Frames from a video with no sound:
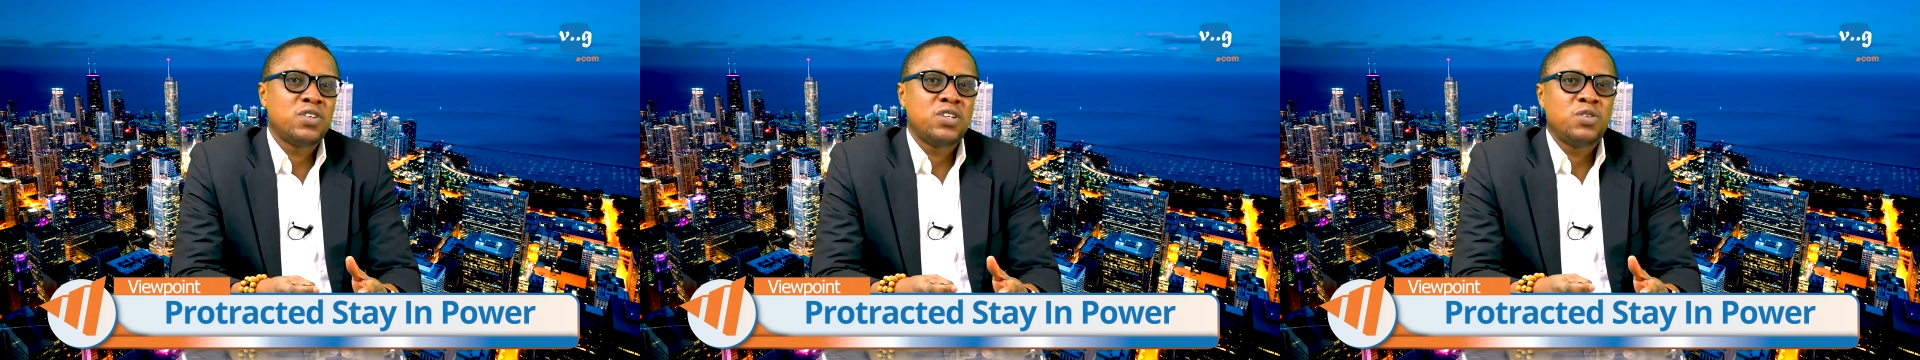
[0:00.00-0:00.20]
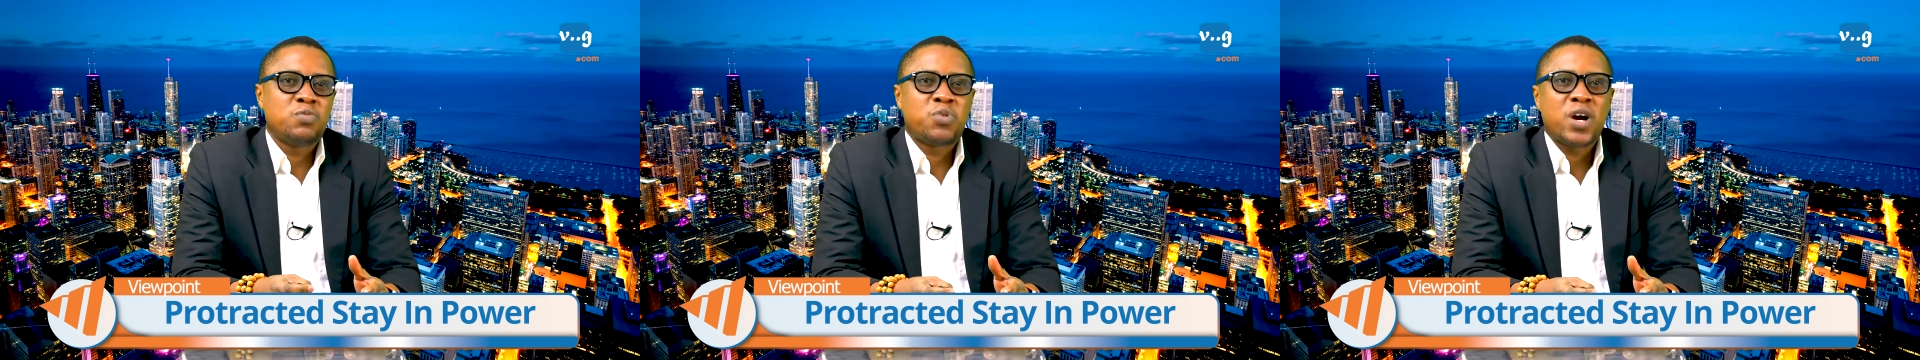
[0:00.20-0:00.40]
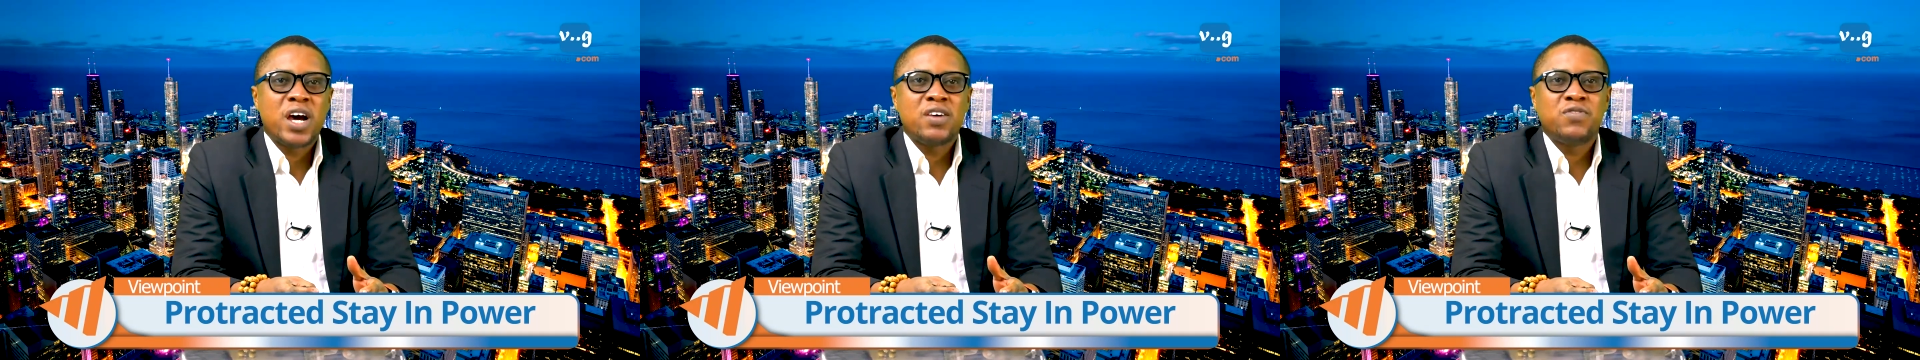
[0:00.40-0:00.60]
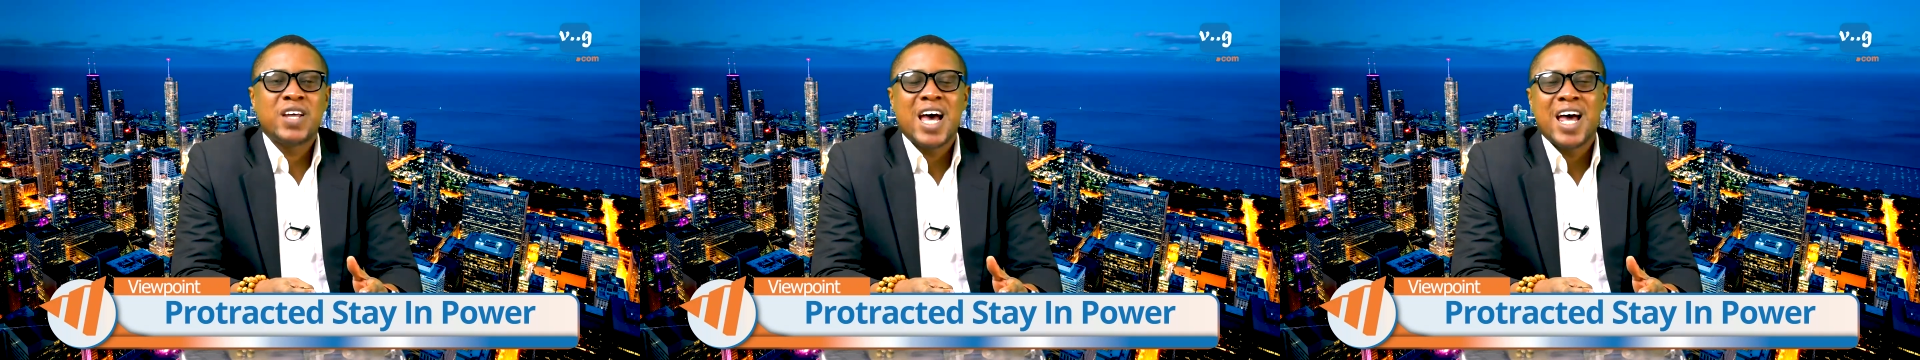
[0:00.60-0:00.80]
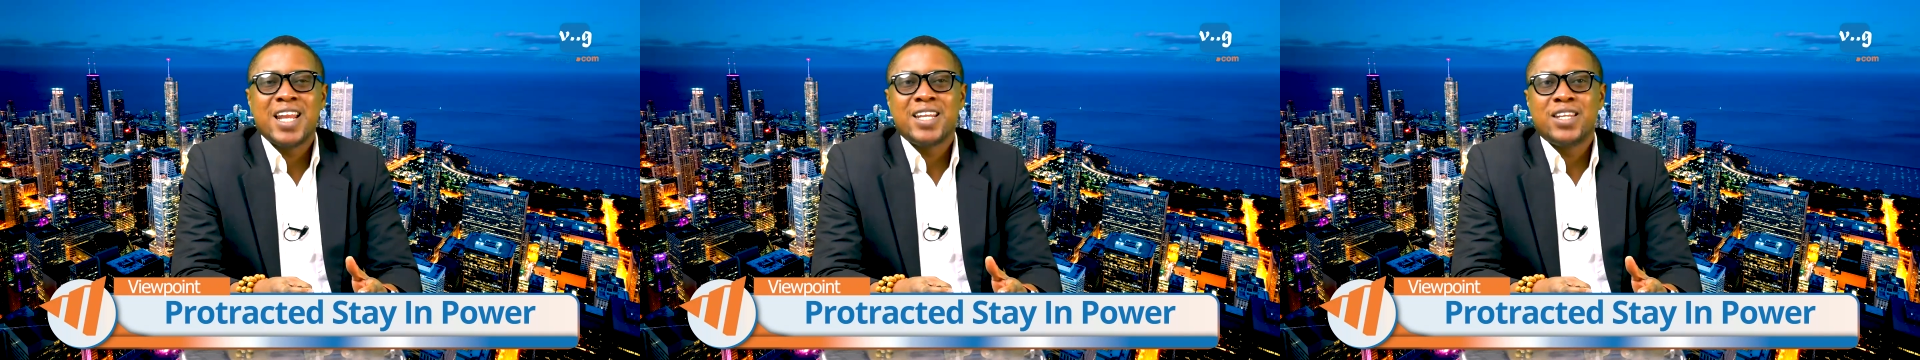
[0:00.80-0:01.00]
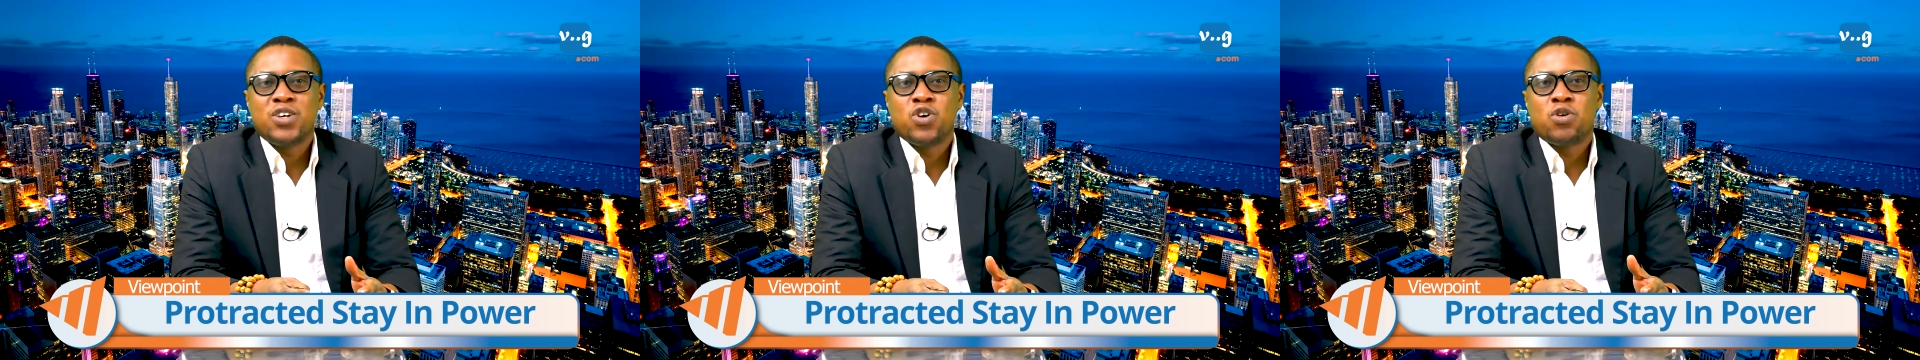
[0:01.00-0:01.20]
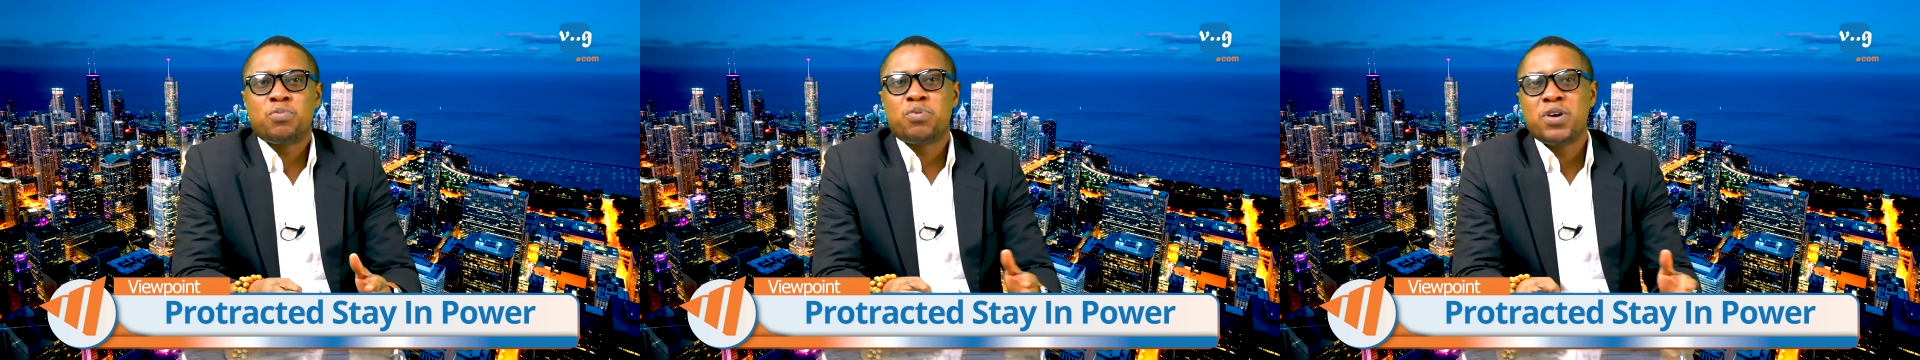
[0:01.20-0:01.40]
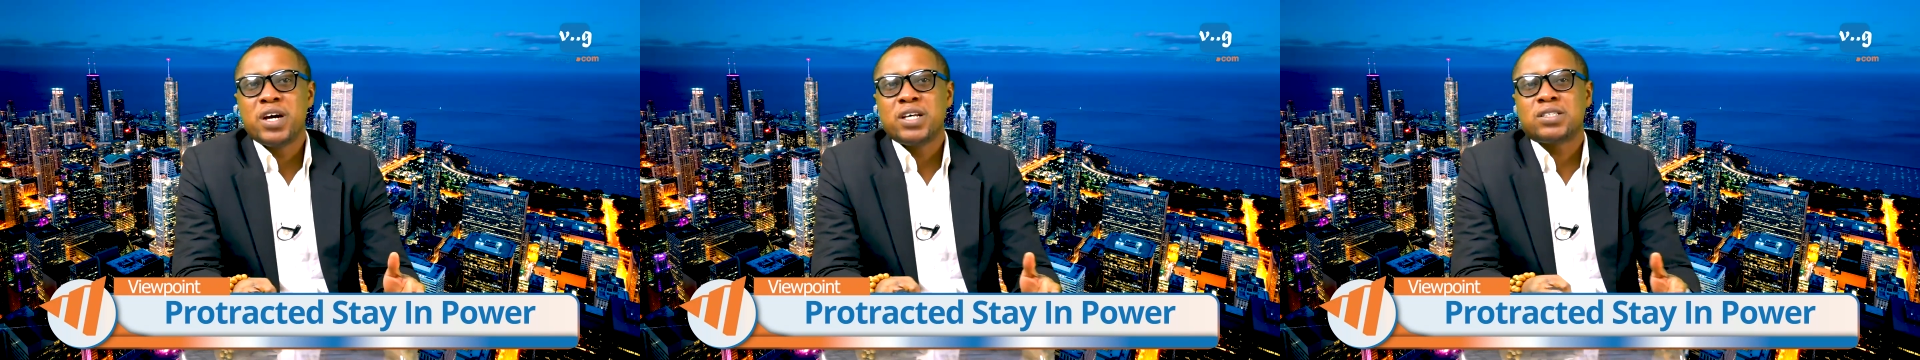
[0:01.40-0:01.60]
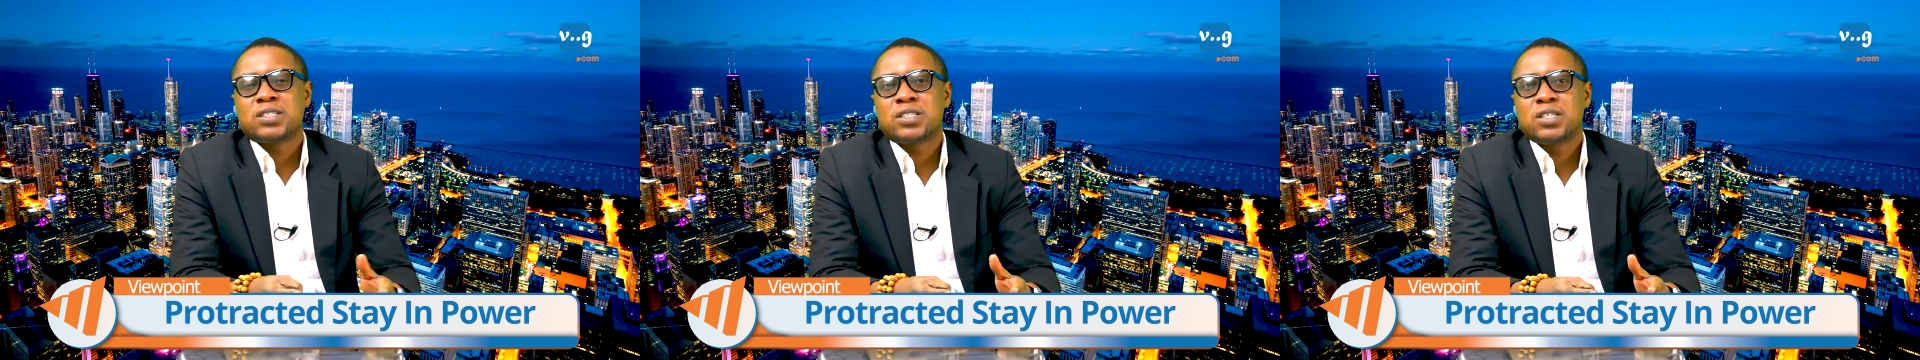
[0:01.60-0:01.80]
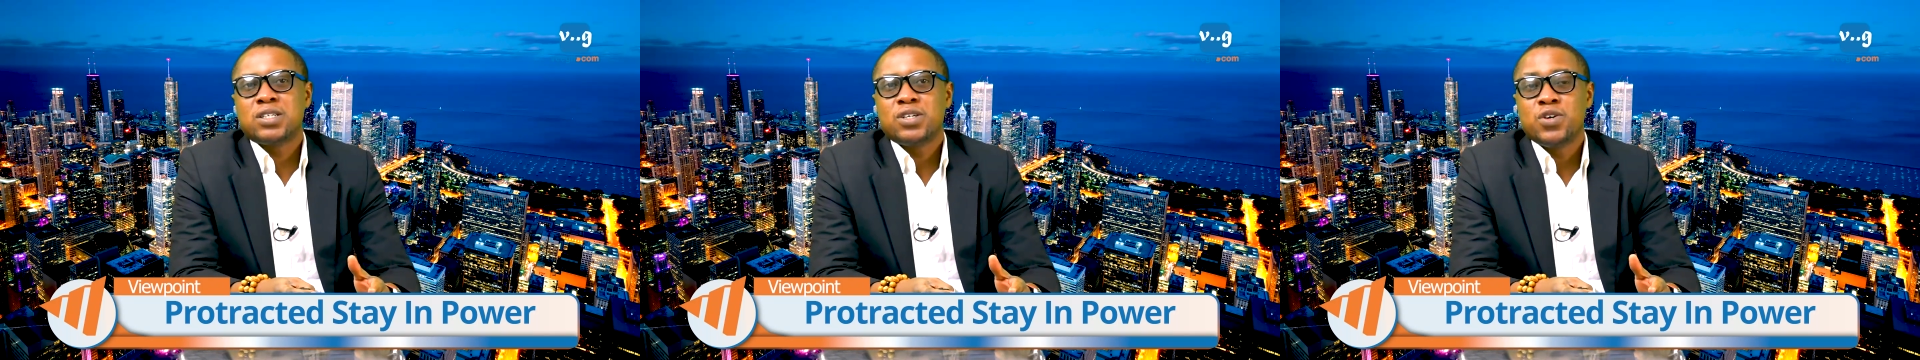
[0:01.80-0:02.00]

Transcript: the deprived and the oppressed,